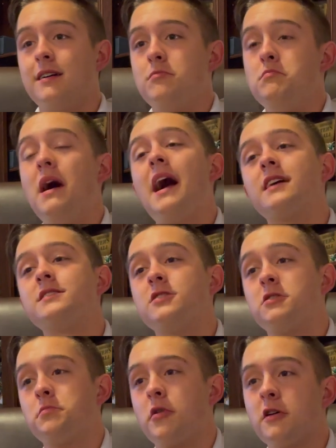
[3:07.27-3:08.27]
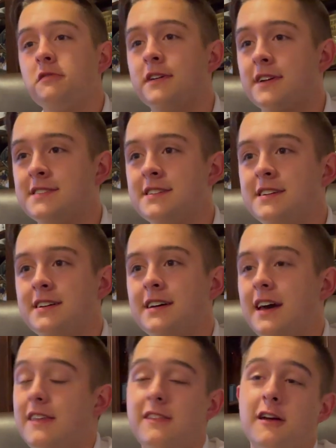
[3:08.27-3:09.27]
Macs are perfect
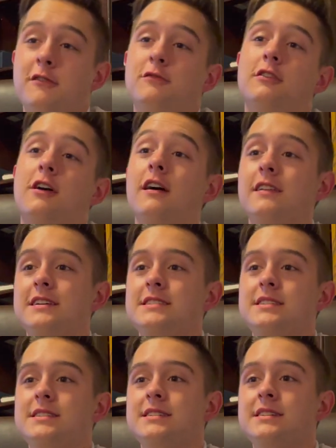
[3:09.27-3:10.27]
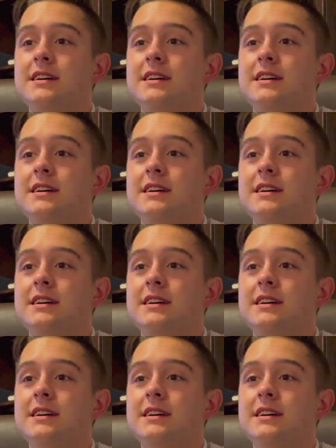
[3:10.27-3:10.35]
and they're flawless